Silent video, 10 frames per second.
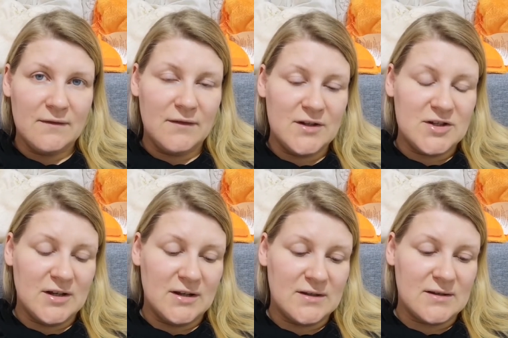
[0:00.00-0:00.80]
which
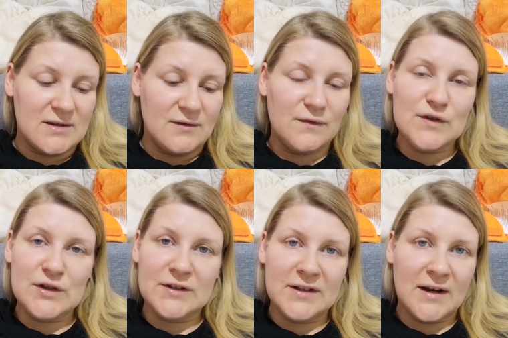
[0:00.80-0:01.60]
is
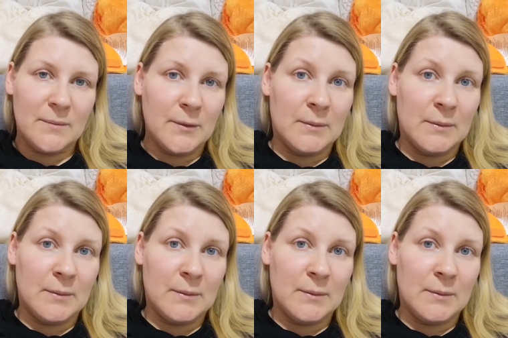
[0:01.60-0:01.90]
physiotherapy,